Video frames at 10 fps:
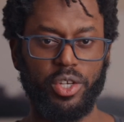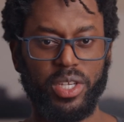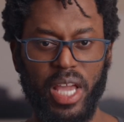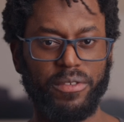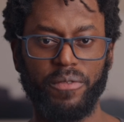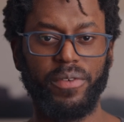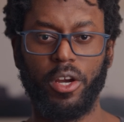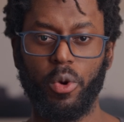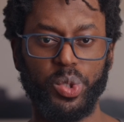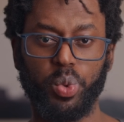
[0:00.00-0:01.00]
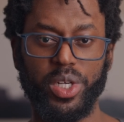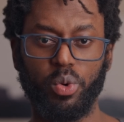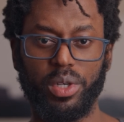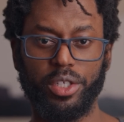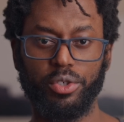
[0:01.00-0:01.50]
You just have to figure out which one
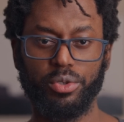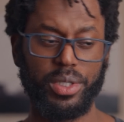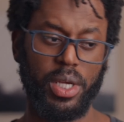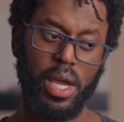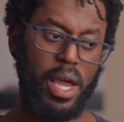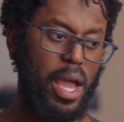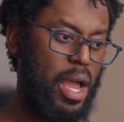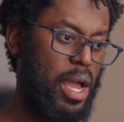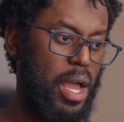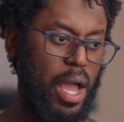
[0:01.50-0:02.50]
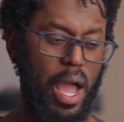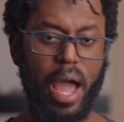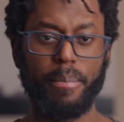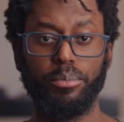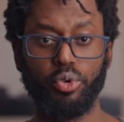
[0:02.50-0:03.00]
you want to use
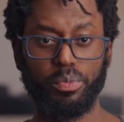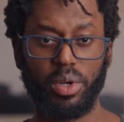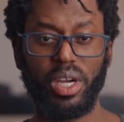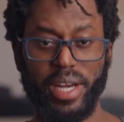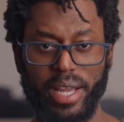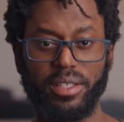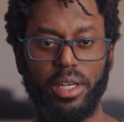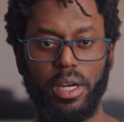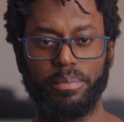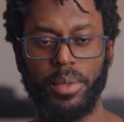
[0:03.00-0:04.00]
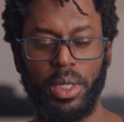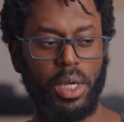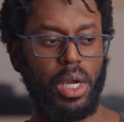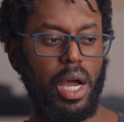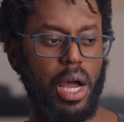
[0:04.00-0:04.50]
and boom, connect it up.
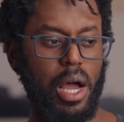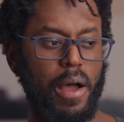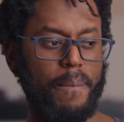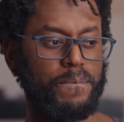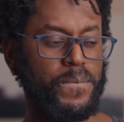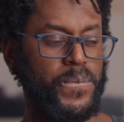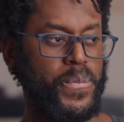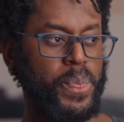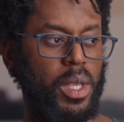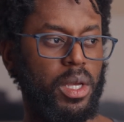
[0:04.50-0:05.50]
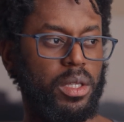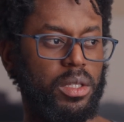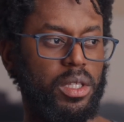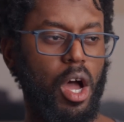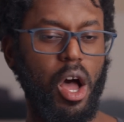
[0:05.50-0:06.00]

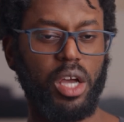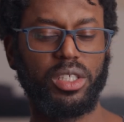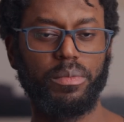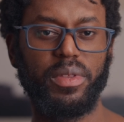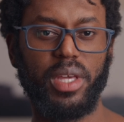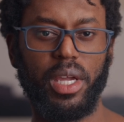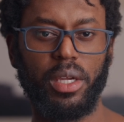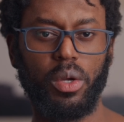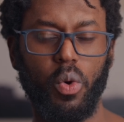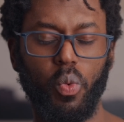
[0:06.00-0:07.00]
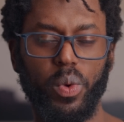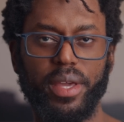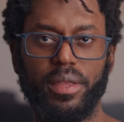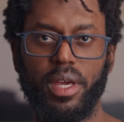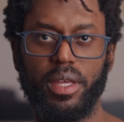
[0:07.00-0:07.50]
The awesome thing
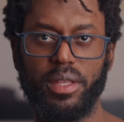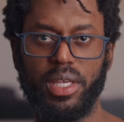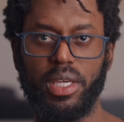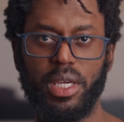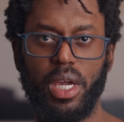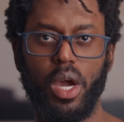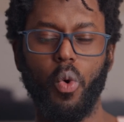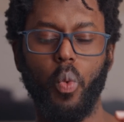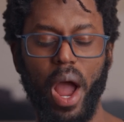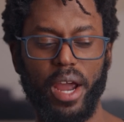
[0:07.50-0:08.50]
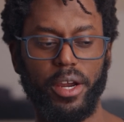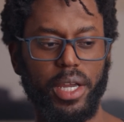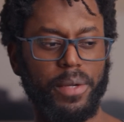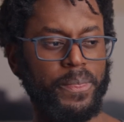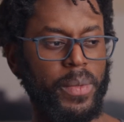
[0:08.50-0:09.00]
with the
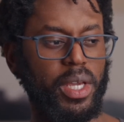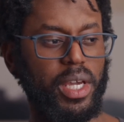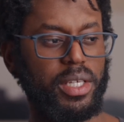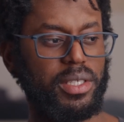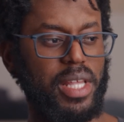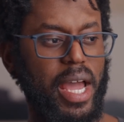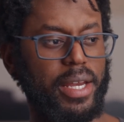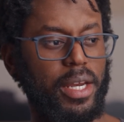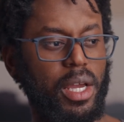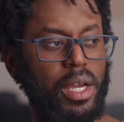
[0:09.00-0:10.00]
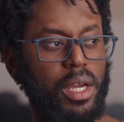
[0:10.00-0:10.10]
wiring is that